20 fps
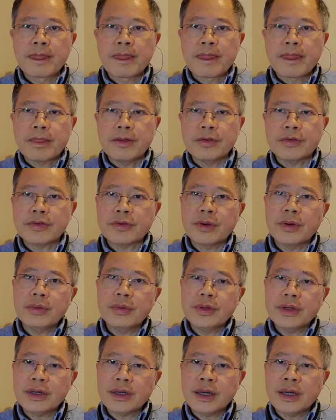to sow
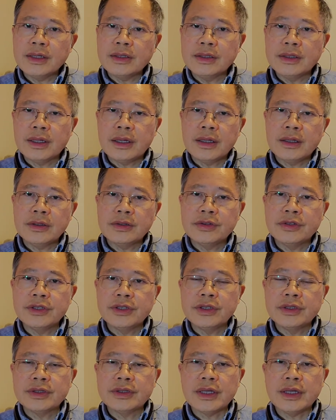their
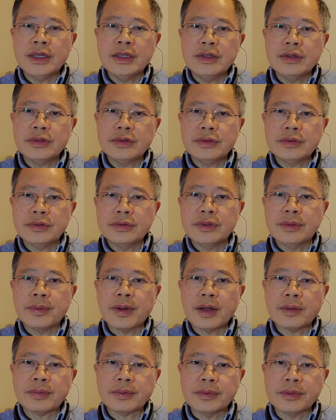ideologies into the
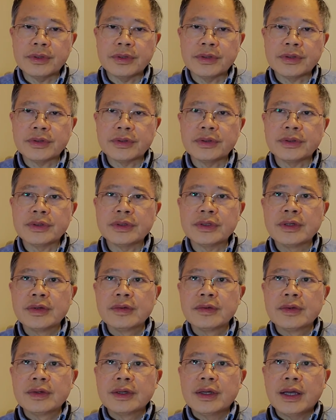populations
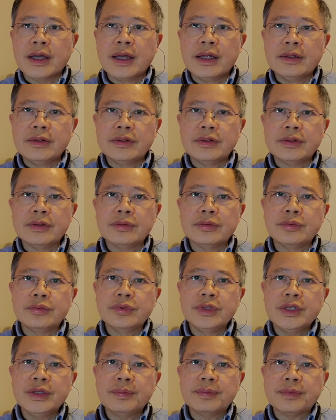and to
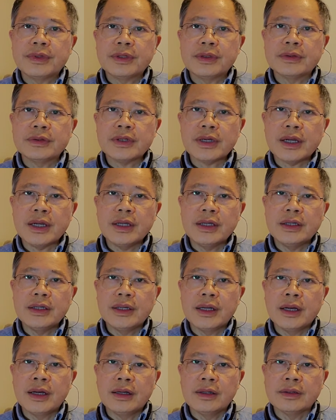reap
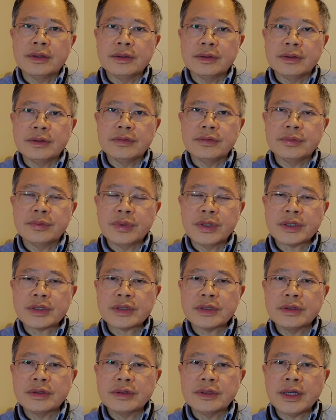the
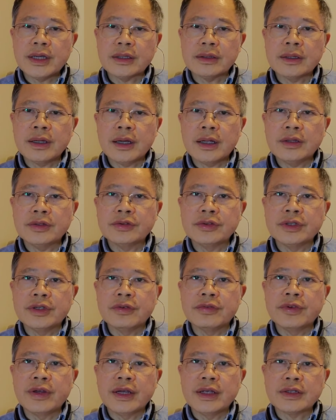Western technology
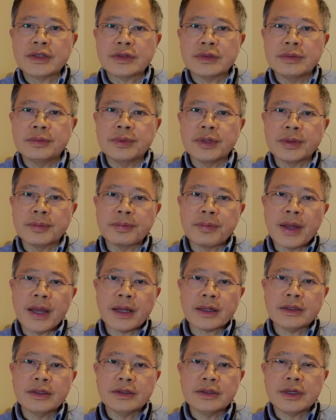advance to bring
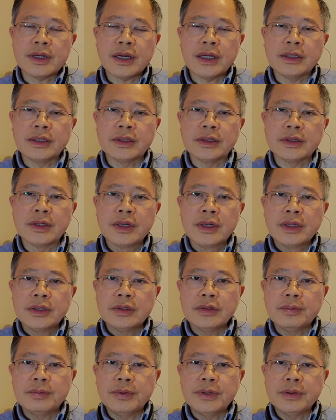back to China to
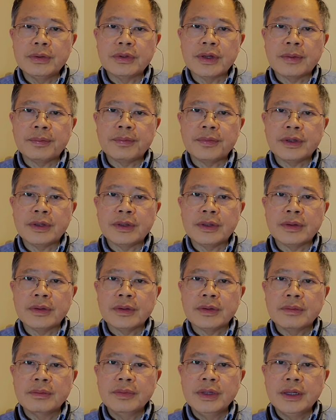build up their
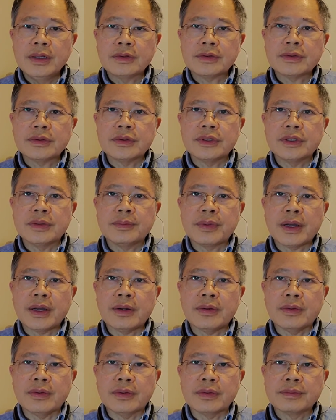military
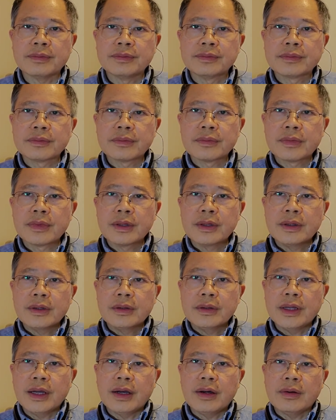power.
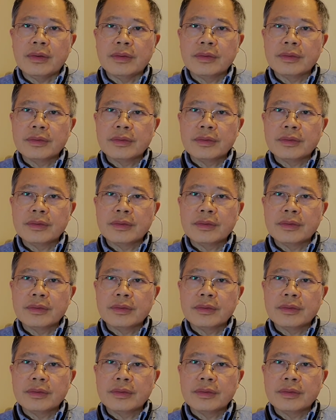Now,